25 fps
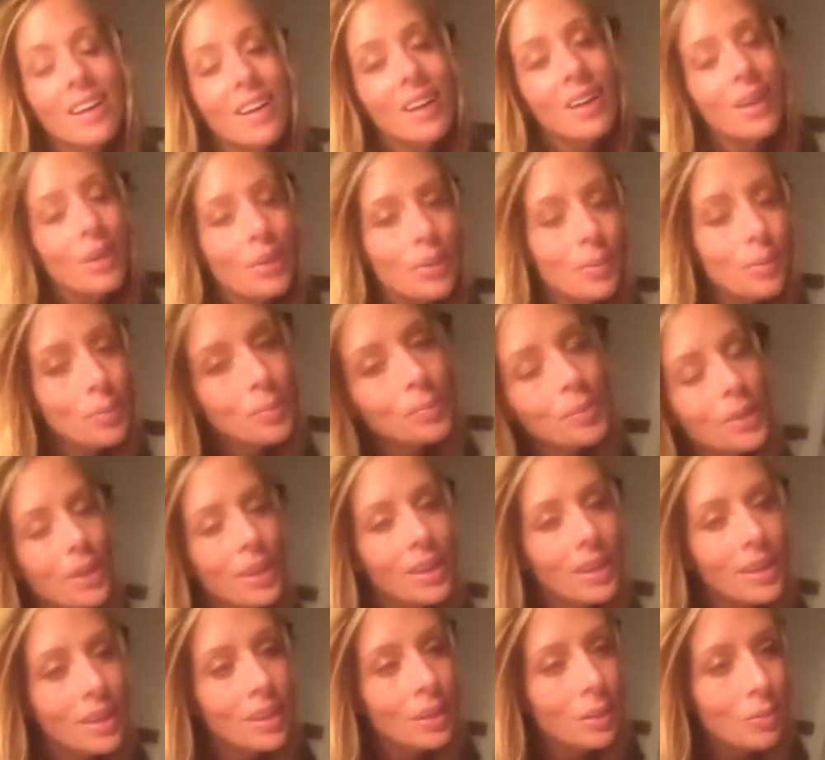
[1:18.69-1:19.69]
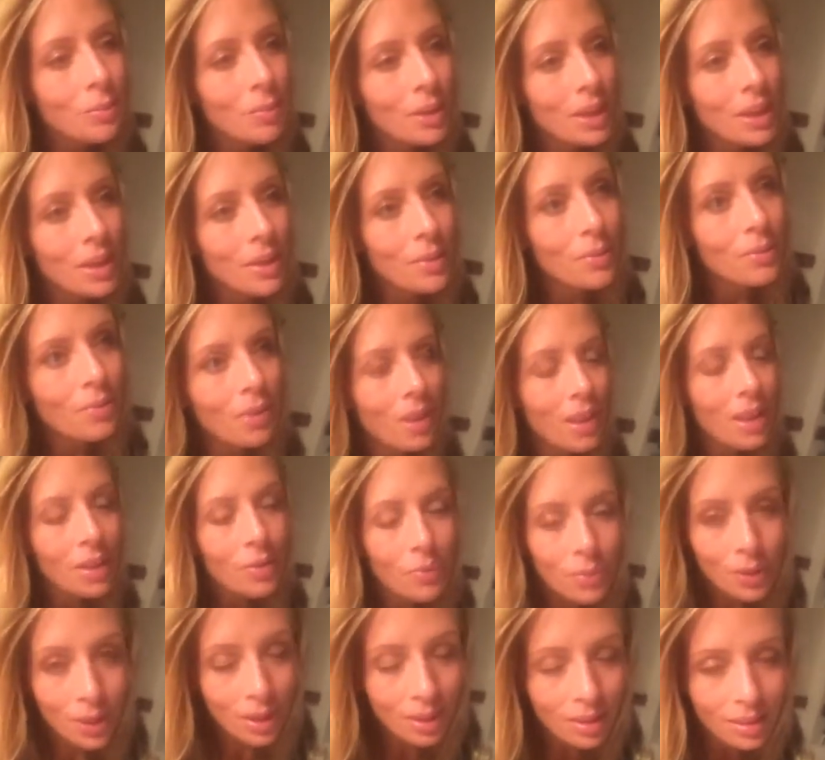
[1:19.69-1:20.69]
But
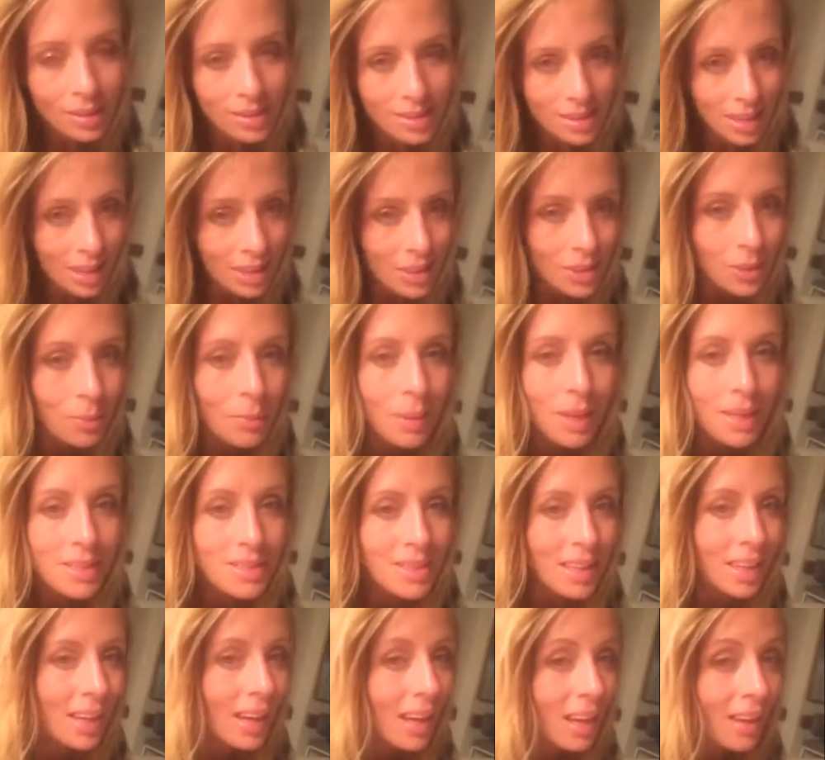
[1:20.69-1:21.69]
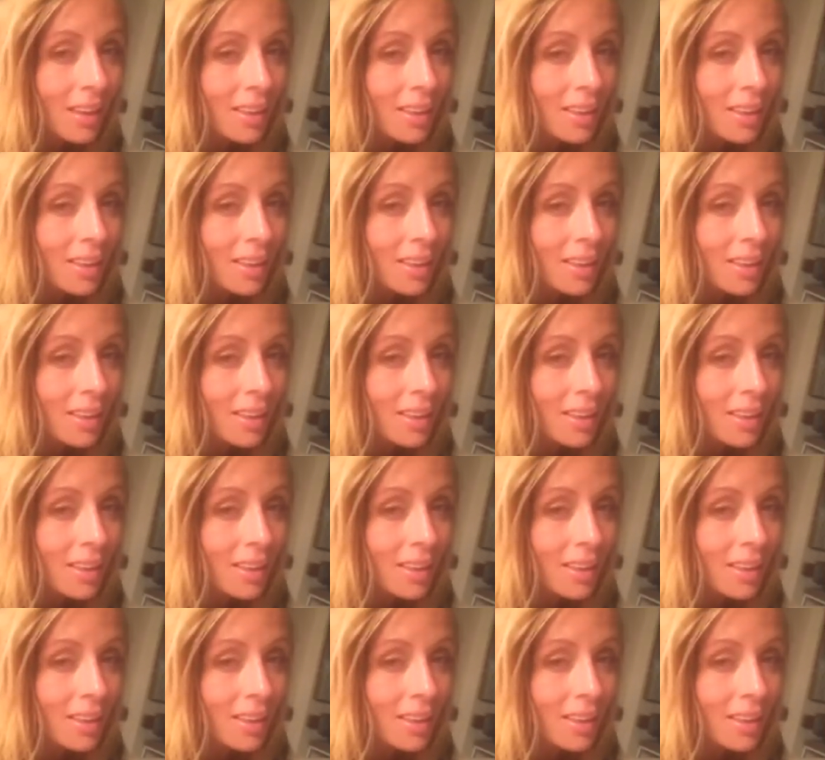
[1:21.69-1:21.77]
running with such amazing